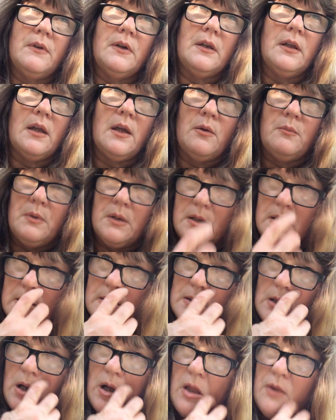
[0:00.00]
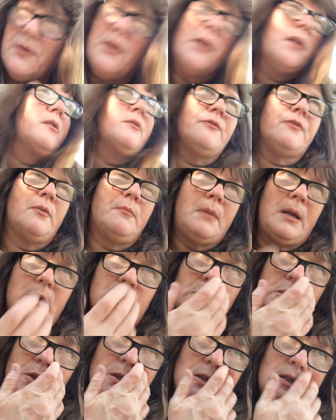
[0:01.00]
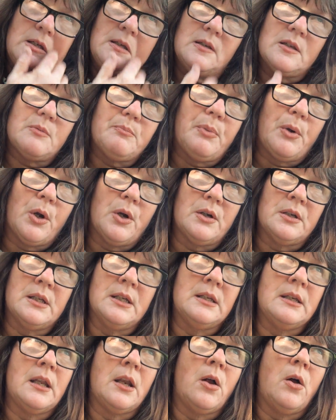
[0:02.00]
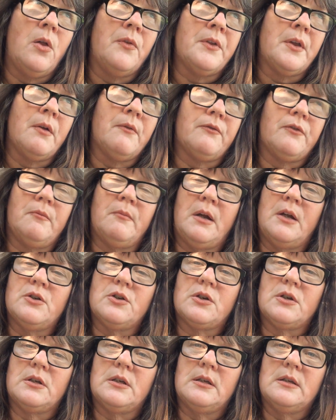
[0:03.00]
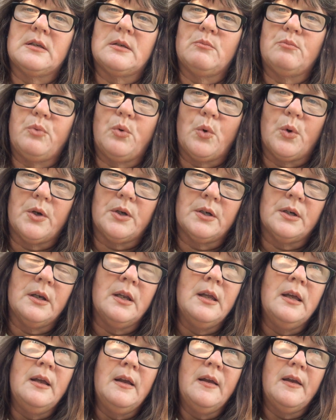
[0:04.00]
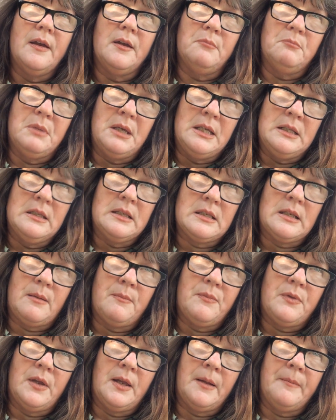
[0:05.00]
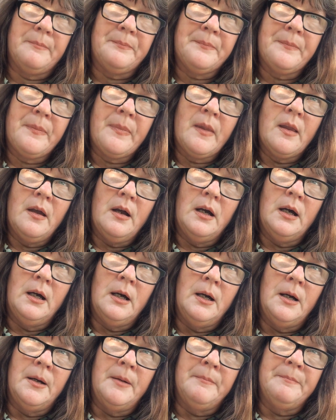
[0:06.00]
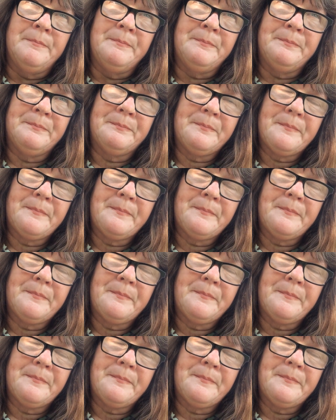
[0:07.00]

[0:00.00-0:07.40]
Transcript: video because all the information is pertinent, all the information is important. It means something. Um,